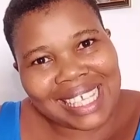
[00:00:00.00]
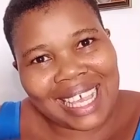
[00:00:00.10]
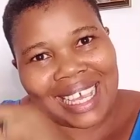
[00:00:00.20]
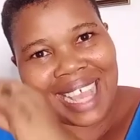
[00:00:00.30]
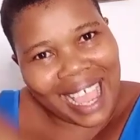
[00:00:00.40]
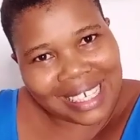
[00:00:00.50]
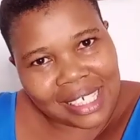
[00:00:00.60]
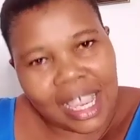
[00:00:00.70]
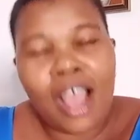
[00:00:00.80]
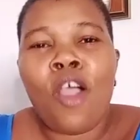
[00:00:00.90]
beat
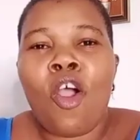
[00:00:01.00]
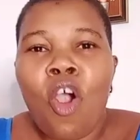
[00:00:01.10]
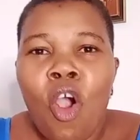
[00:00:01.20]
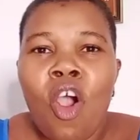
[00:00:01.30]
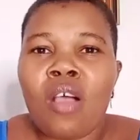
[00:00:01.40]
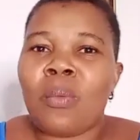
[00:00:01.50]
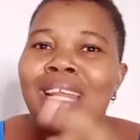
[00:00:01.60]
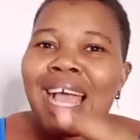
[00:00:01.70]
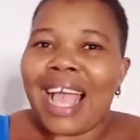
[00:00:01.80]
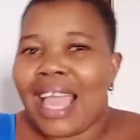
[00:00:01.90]
Kaisha or
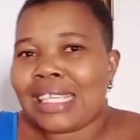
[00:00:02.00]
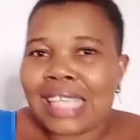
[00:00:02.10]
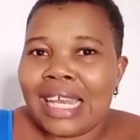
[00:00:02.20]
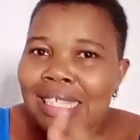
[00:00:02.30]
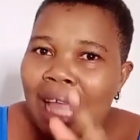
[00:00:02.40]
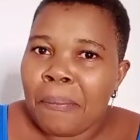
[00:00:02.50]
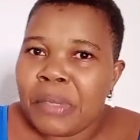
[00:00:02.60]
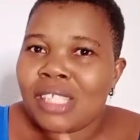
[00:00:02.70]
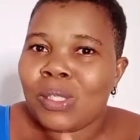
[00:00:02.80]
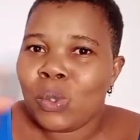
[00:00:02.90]
whether Kaisha later
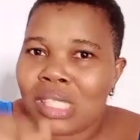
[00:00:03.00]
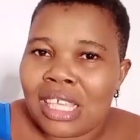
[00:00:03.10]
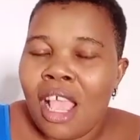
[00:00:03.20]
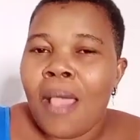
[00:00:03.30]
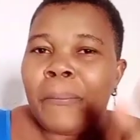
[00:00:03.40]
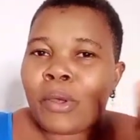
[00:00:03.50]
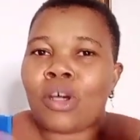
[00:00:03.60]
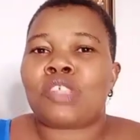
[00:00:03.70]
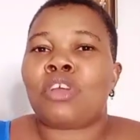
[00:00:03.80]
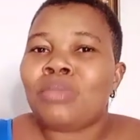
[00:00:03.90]
beat Lucy.
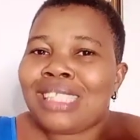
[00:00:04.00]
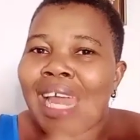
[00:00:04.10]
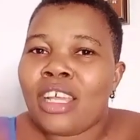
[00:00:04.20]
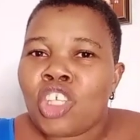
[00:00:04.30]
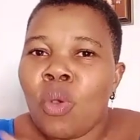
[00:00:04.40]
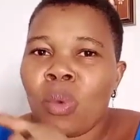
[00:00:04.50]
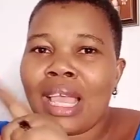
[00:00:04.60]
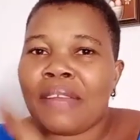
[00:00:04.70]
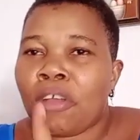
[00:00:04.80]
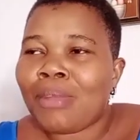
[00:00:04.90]
Because from the narration
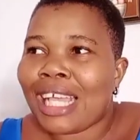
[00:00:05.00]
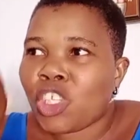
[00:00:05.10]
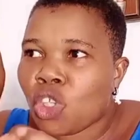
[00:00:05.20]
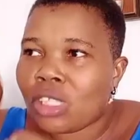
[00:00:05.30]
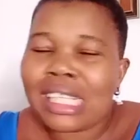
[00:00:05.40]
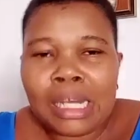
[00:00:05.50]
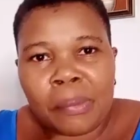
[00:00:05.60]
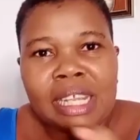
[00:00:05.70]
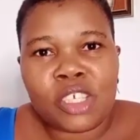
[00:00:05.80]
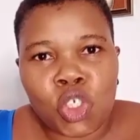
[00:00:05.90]
we get from that short
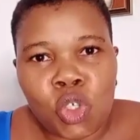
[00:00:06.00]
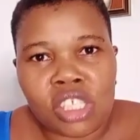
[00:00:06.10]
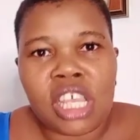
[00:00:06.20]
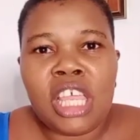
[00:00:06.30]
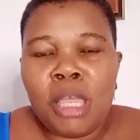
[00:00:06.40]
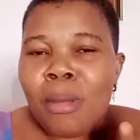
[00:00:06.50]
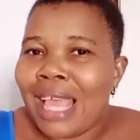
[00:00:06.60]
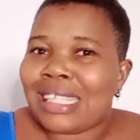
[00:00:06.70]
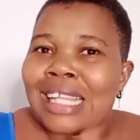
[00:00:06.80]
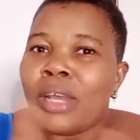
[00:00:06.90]
clip it shows, it be
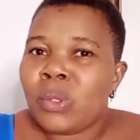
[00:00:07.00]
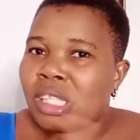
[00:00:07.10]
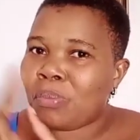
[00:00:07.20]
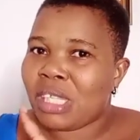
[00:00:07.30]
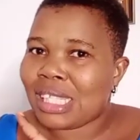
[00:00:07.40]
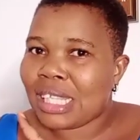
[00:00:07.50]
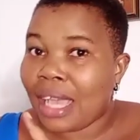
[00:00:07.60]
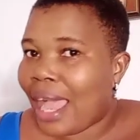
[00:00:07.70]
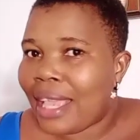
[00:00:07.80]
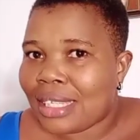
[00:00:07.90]
like saying that Lucy beat
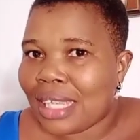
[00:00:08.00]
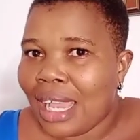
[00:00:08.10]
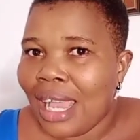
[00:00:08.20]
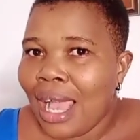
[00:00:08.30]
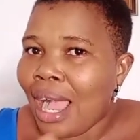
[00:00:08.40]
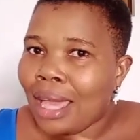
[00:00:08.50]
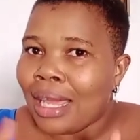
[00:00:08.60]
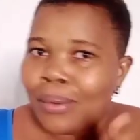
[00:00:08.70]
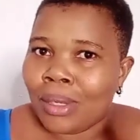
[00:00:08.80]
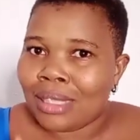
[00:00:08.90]
Kaisha
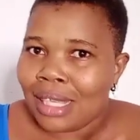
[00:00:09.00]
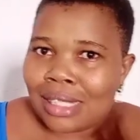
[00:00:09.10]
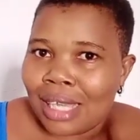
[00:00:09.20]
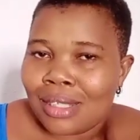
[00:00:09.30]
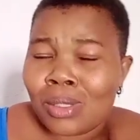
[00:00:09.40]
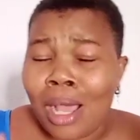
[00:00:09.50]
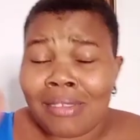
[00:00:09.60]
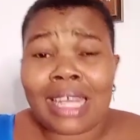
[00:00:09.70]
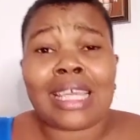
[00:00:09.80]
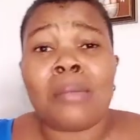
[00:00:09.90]
and I don't understand. So
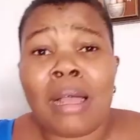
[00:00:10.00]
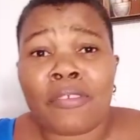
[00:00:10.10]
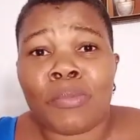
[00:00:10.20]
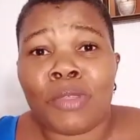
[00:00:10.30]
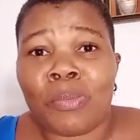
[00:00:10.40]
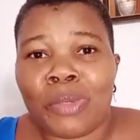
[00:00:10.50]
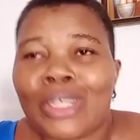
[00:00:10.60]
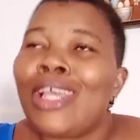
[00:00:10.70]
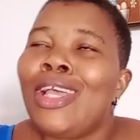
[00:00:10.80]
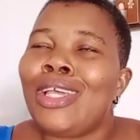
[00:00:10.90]
after they came back from the
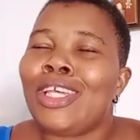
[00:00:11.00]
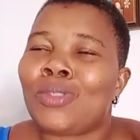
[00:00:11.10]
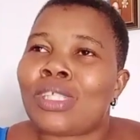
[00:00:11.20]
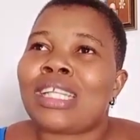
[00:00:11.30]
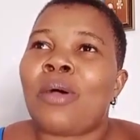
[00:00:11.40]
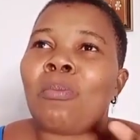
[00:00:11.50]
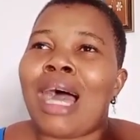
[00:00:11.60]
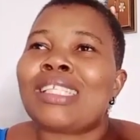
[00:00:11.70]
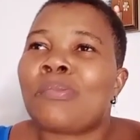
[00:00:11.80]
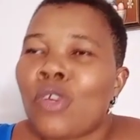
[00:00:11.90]
break, it was now
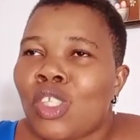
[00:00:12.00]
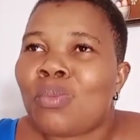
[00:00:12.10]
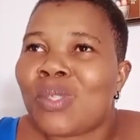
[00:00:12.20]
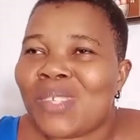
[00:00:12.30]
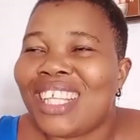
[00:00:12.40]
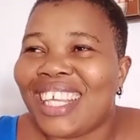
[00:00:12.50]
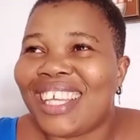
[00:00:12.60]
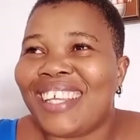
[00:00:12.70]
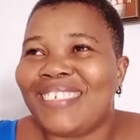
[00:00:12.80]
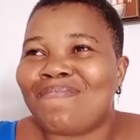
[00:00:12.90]
basketballs
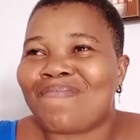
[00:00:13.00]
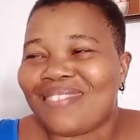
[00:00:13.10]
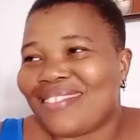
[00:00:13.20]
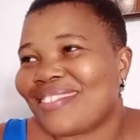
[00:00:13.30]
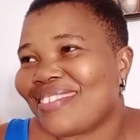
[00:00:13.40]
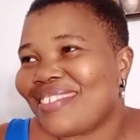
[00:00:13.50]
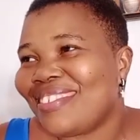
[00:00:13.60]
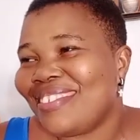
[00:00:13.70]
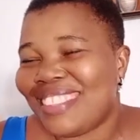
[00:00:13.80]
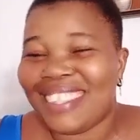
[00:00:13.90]
between
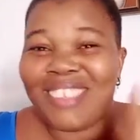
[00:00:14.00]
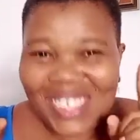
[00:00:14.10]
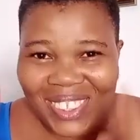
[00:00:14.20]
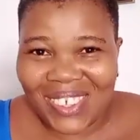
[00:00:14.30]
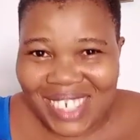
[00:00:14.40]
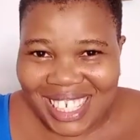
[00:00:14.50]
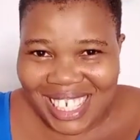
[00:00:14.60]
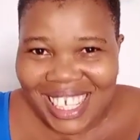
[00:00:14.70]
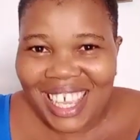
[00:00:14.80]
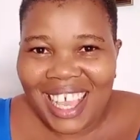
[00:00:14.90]

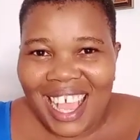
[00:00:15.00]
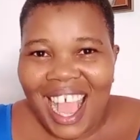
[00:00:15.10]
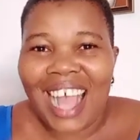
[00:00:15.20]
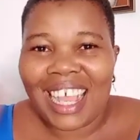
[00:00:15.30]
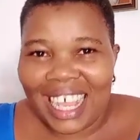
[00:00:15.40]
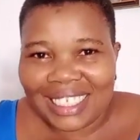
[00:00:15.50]
Tochi and